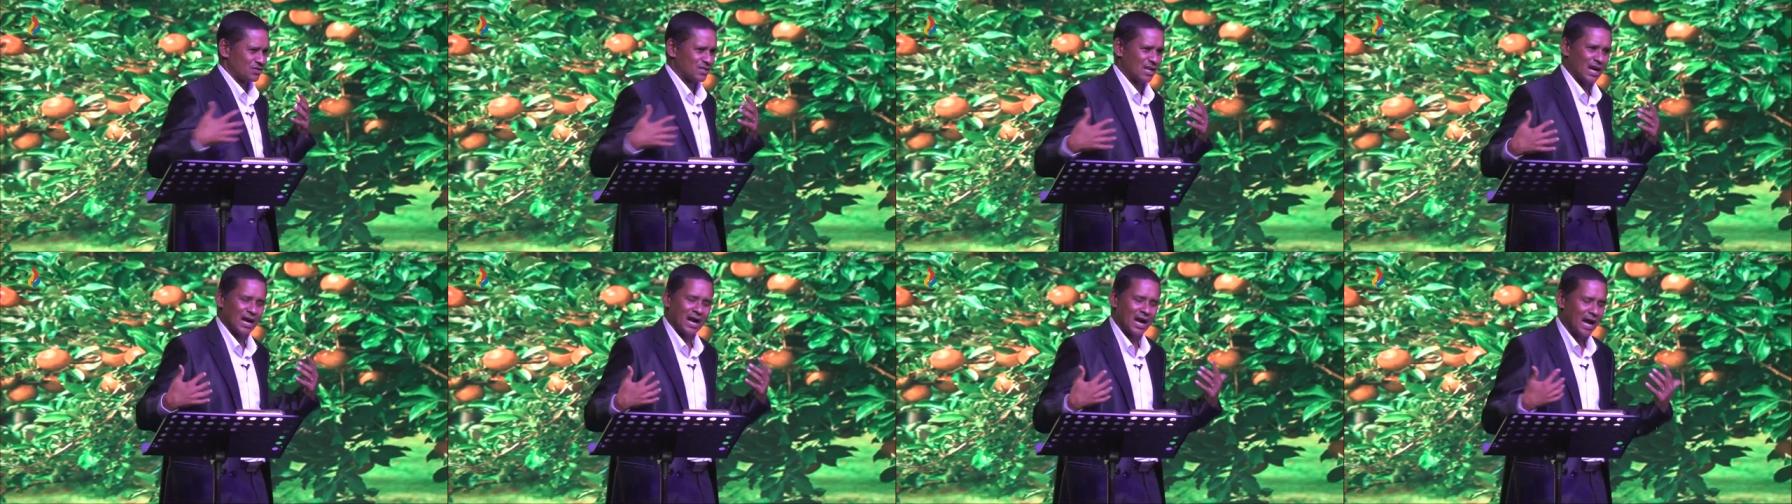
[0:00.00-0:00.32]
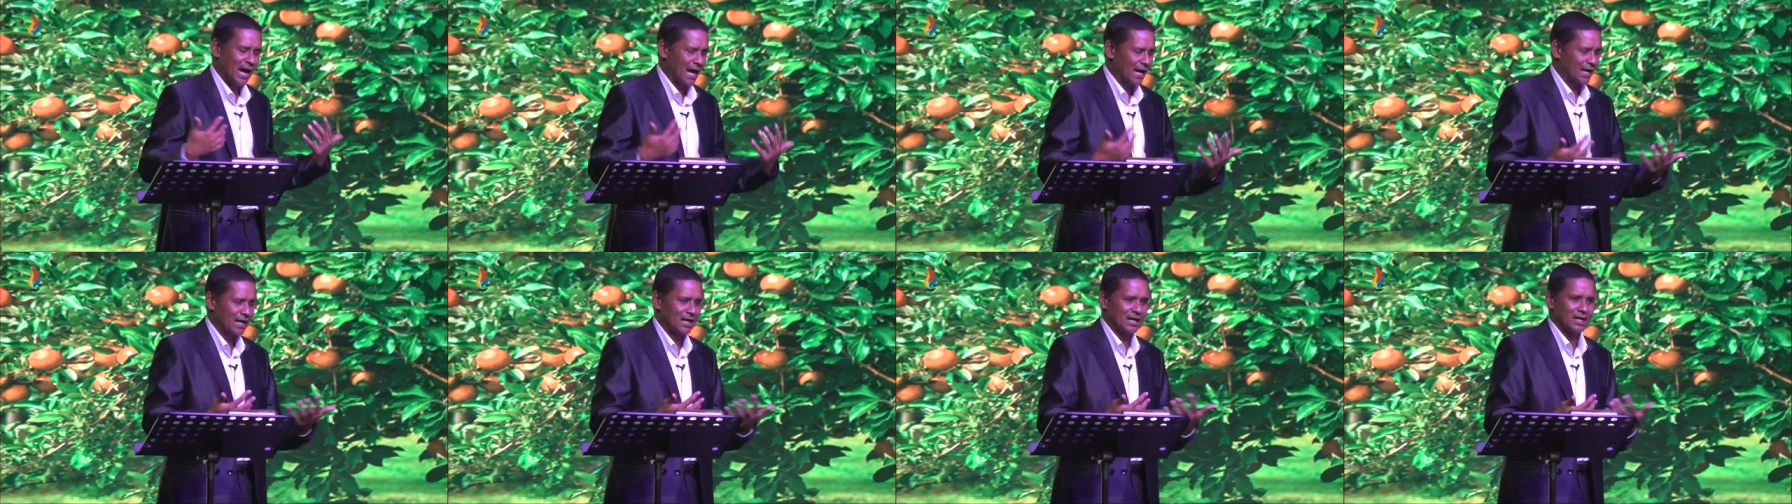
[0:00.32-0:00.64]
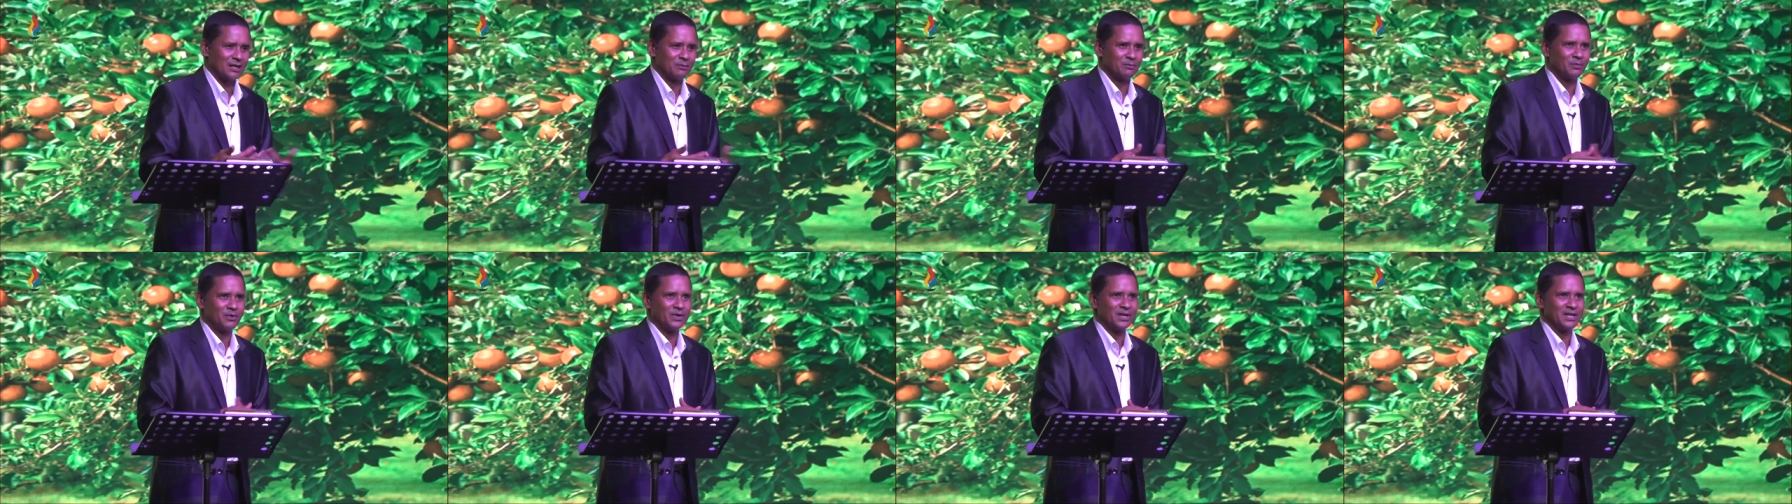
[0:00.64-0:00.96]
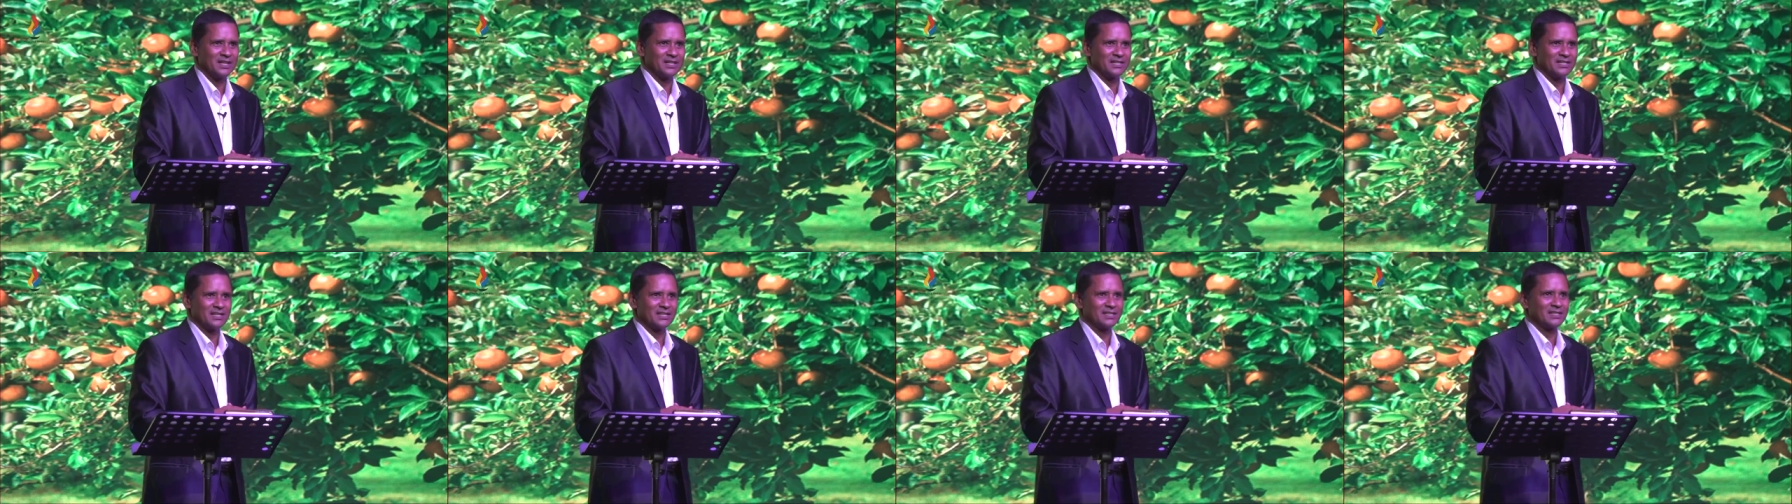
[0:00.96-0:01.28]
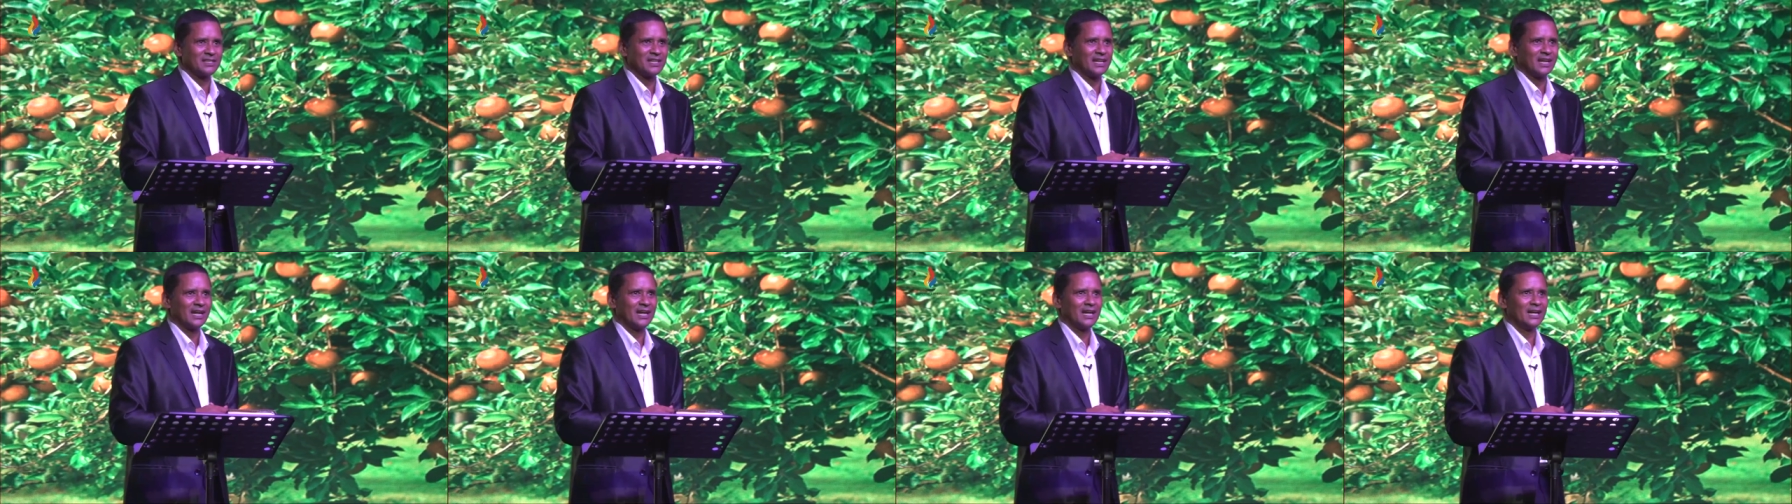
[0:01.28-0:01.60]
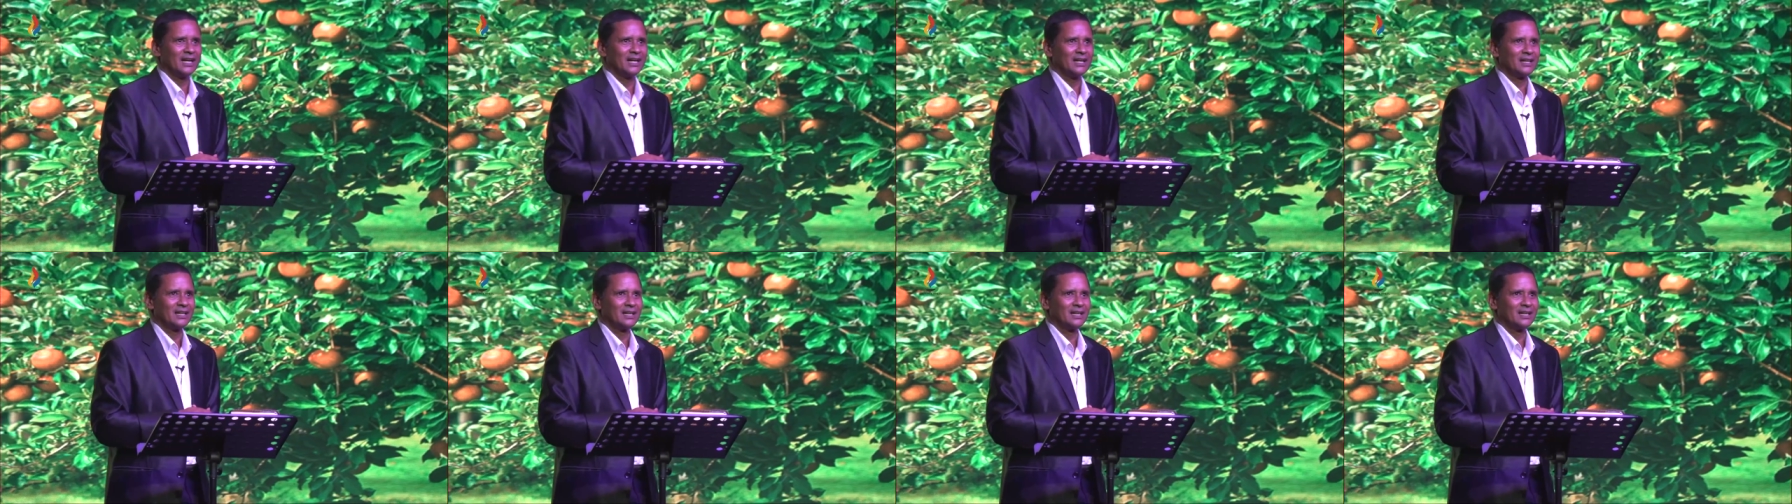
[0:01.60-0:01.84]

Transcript: our hunger brings us here.